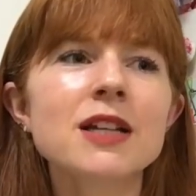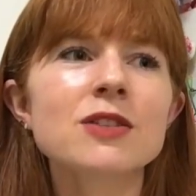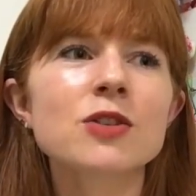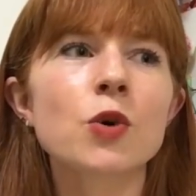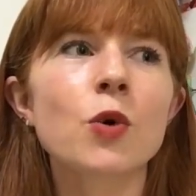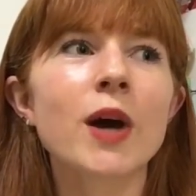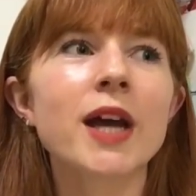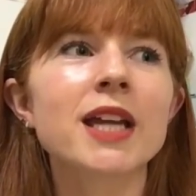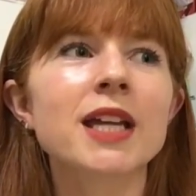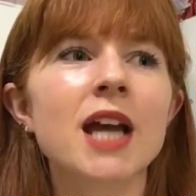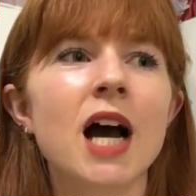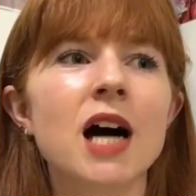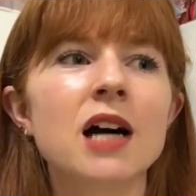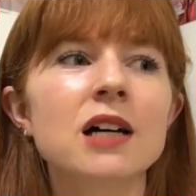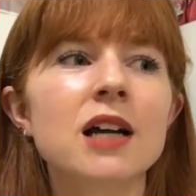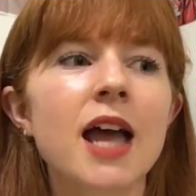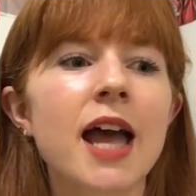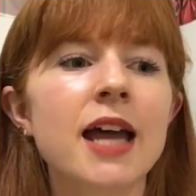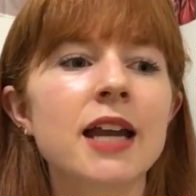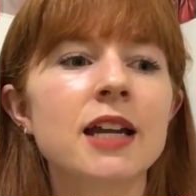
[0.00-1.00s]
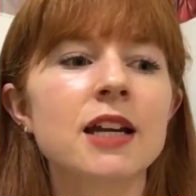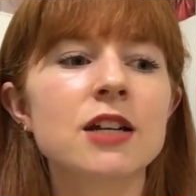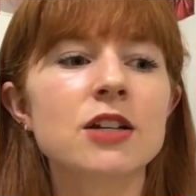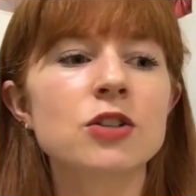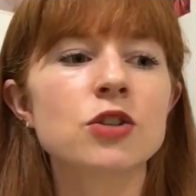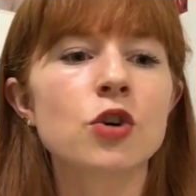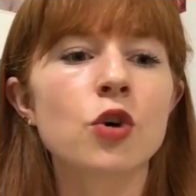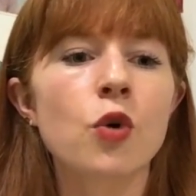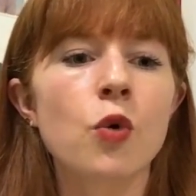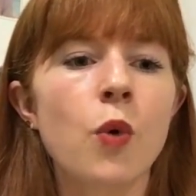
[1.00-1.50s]
is quite young and it is
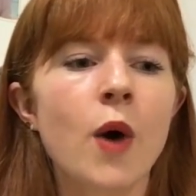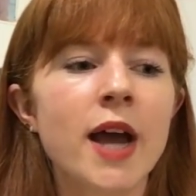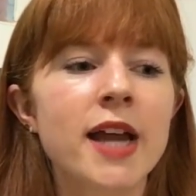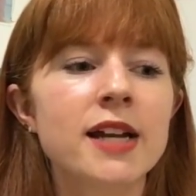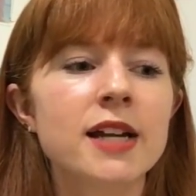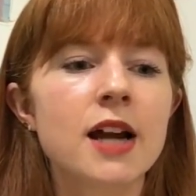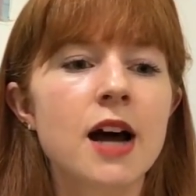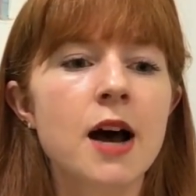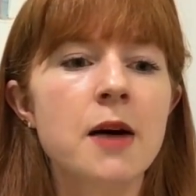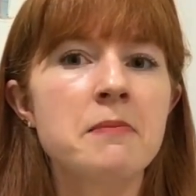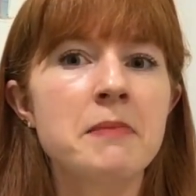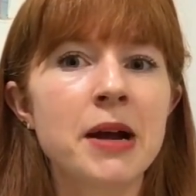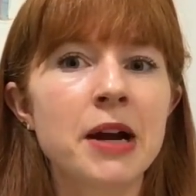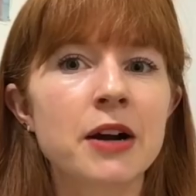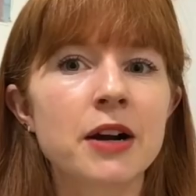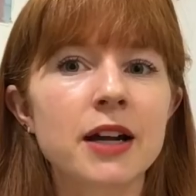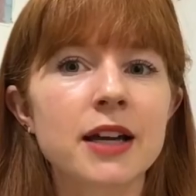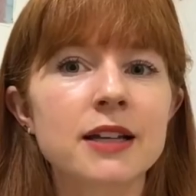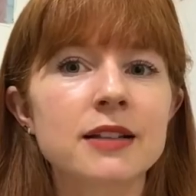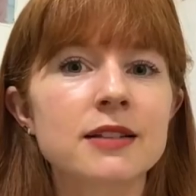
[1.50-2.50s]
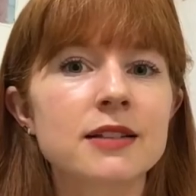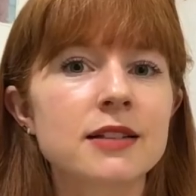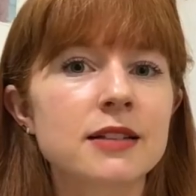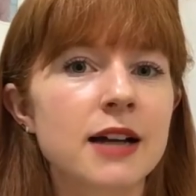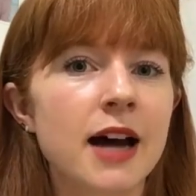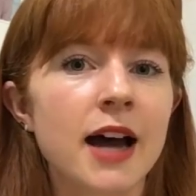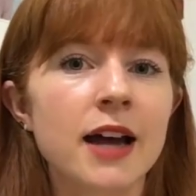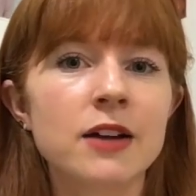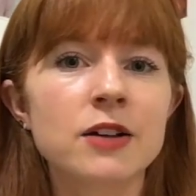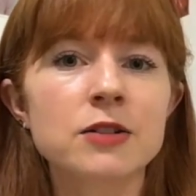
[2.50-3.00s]
quite American
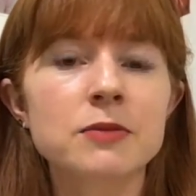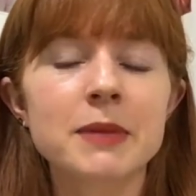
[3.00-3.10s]
styled.